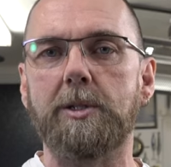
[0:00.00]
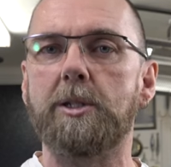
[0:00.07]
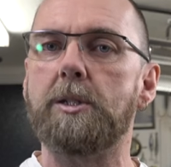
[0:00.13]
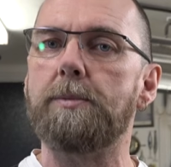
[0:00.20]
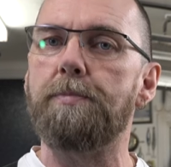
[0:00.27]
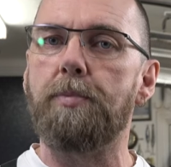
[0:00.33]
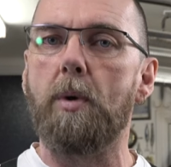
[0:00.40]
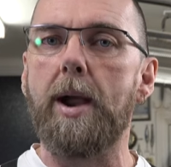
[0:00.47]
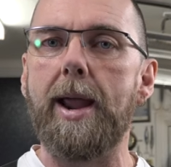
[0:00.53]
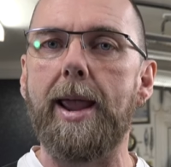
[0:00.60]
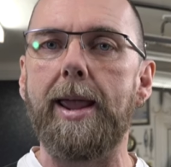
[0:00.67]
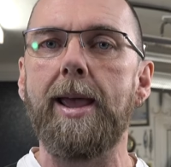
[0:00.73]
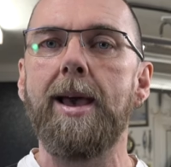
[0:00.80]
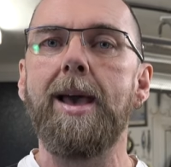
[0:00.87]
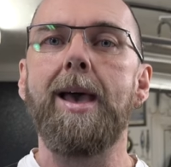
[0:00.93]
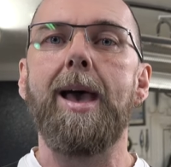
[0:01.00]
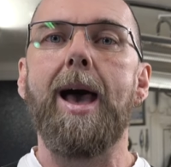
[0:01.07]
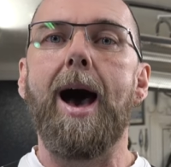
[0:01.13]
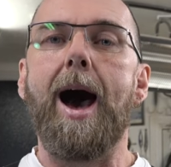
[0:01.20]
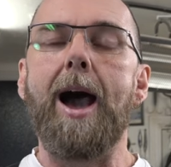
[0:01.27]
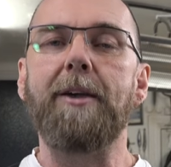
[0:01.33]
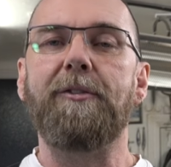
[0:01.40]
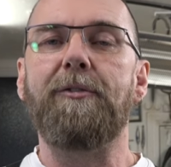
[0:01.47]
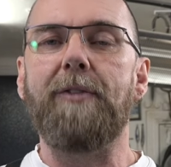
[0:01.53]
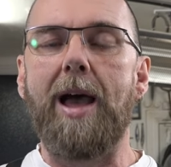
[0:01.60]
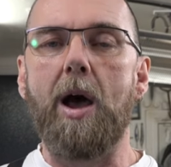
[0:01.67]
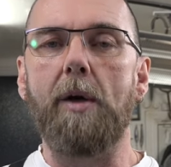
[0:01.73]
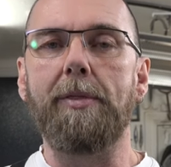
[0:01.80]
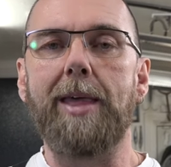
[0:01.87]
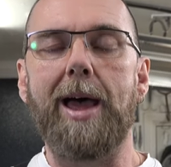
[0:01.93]
a spray, I
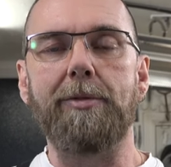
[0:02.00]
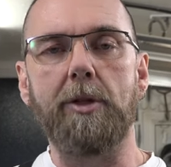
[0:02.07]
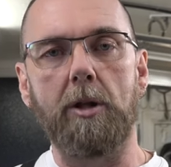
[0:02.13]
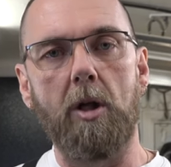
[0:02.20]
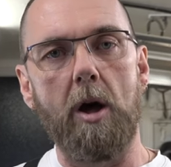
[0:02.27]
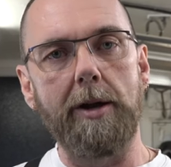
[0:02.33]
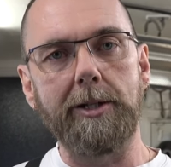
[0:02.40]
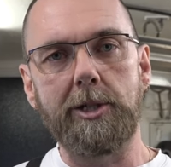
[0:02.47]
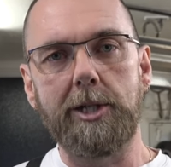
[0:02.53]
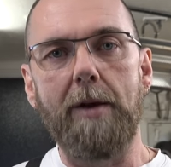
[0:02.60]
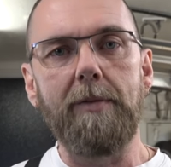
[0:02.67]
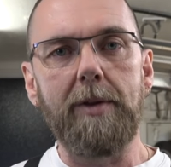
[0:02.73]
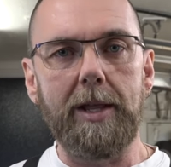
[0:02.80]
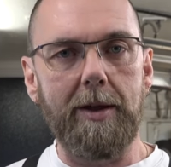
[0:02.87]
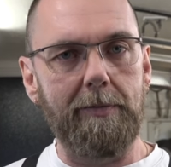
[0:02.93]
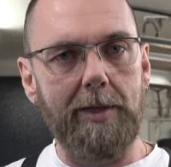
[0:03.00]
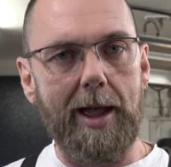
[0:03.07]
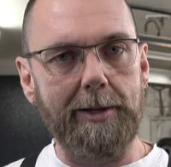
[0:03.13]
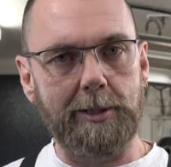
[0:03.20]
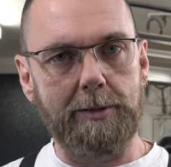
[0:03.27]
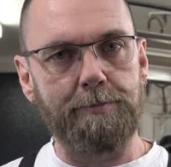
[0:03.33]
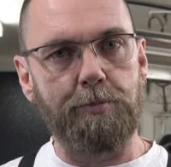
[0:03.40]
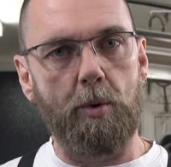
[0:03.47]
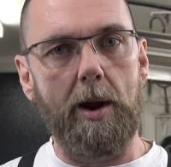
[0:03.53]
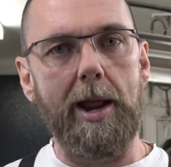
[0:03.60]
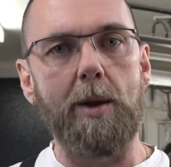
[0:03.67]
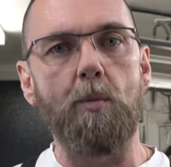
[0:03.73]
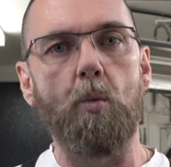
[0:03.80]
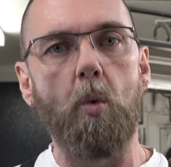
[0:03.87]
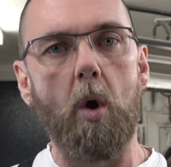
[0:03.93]
found that the longevity of that
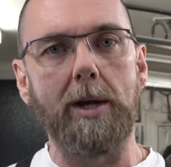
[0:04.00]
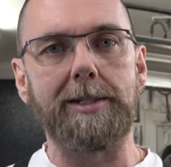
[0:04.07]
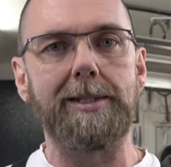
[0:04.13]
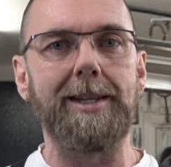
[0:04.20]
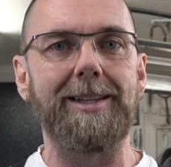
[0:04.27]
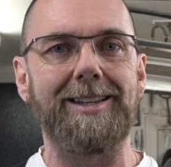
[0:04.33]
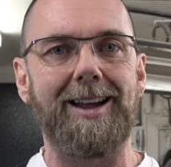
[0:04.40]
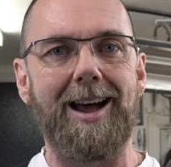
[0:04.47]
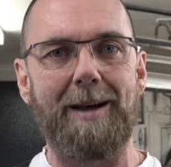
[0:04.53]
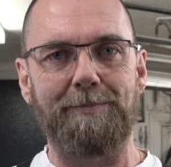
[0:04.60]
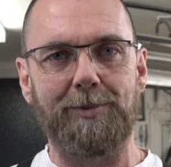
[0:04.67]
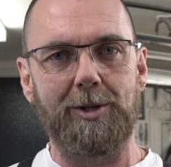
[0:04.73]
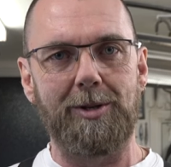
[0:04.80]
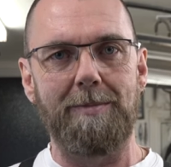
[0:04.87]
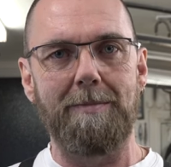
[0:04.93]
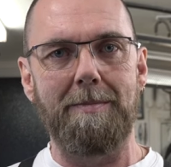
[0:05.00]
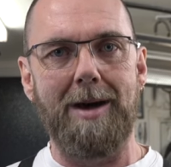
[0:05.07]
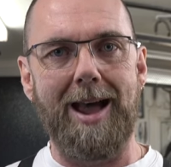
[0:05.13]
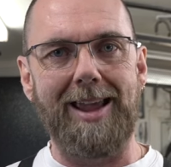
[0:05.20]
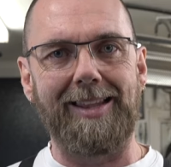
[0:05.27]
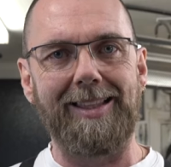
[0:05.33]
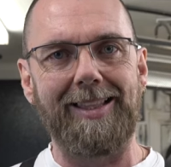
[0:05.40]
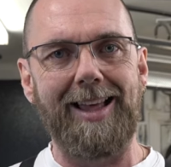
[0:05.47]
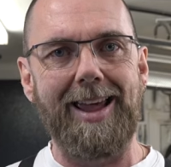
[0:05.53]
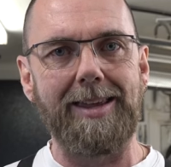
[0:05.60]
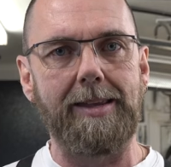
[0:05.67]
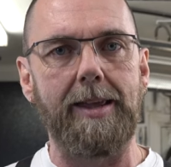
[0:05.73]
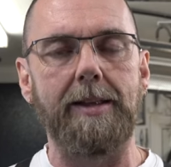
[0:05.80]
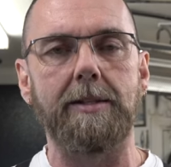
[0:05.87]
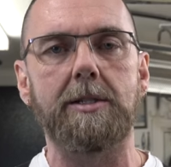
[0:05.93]
spray wasn't up to my
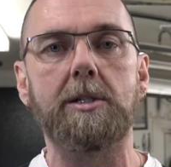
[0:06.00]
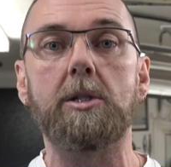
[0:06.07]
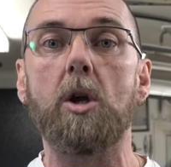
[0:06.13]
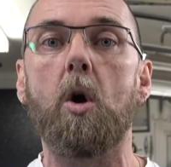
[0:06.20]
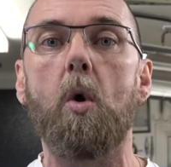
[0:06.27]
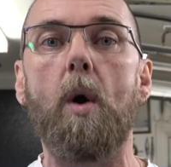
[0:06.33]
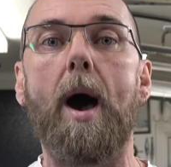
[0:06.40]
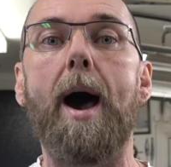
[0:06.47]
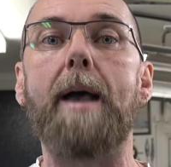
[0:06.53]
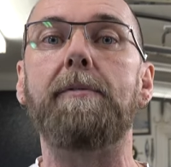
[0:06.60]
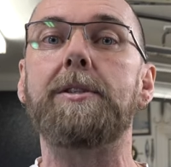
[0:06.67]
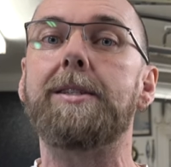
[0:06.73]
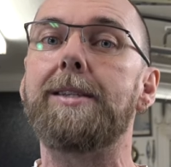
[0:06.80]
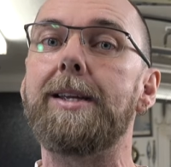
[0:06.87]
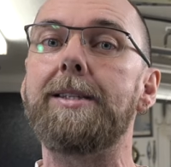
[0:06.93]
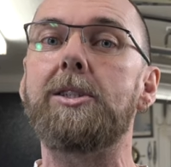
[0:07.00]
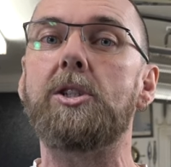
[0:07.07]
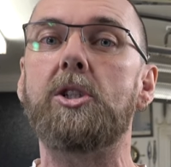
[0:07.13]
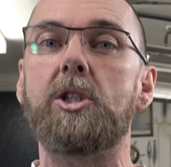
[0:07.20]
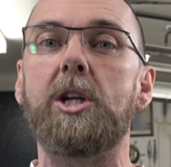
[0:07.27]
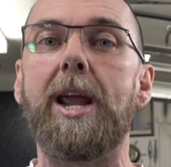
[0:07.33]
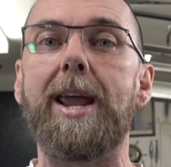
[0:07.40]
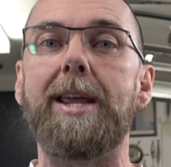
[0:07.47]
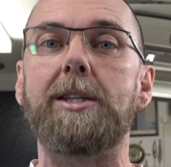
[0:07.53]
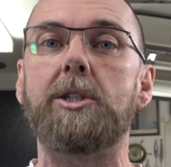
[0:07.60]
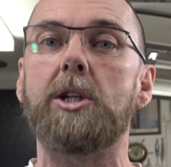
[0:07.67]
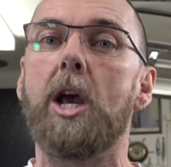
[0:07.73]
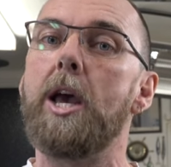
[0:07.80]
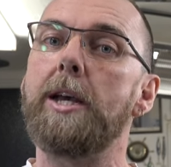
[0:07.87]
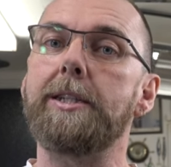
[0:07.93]
liking. So I've since
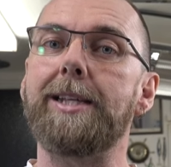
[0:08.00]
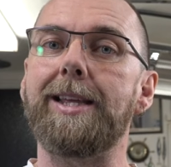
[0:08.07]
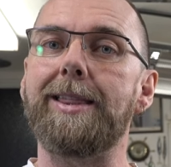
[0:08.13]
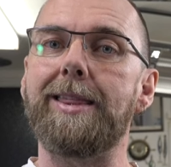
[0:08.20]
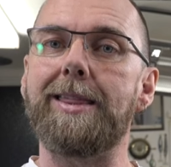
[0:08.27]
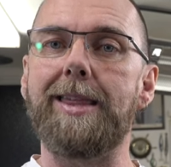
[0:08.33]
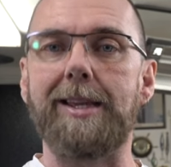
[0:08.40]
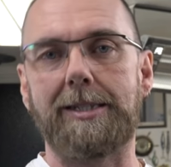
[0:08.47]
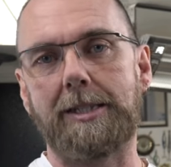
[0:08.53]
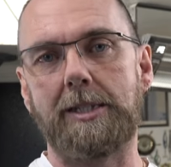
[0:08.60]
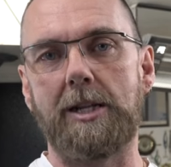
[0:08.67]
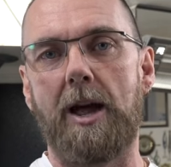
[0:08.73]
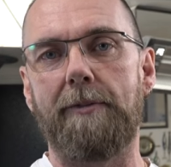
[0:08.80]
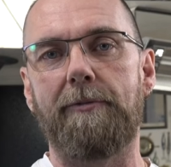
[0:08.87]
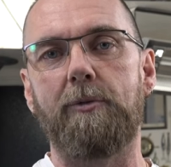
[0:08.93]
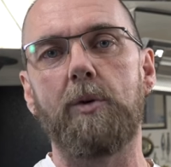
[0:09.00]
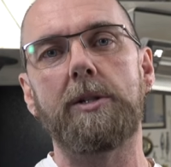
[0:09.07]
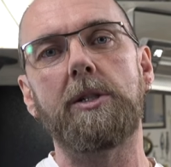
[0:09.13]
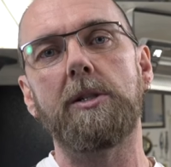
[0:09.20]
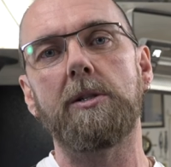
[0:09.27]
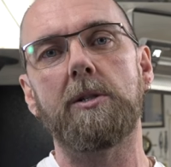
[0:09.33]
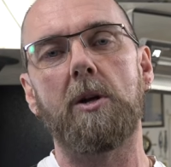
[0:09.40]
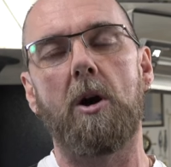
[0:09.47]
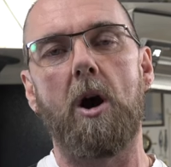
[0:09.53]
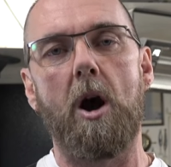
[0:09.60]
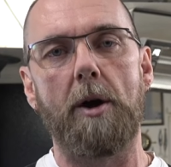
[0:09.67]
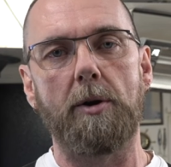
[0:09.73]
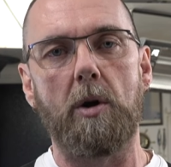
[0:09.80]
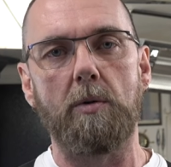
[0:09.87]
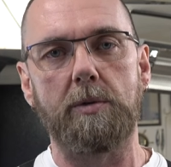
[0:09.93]
changed to this stuff, which is
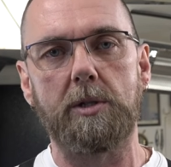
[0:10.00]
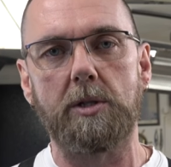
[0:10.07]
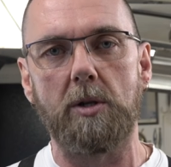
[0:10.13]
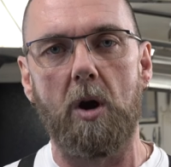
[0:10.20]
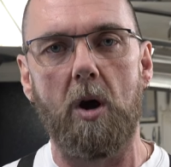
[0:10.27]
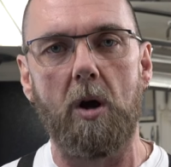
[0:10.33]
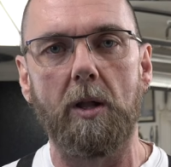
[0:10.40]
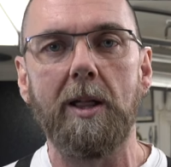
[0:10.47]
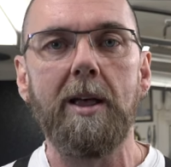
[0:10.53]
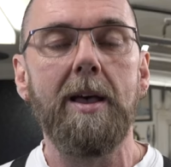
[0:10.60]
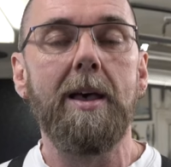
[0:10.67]
Autosol.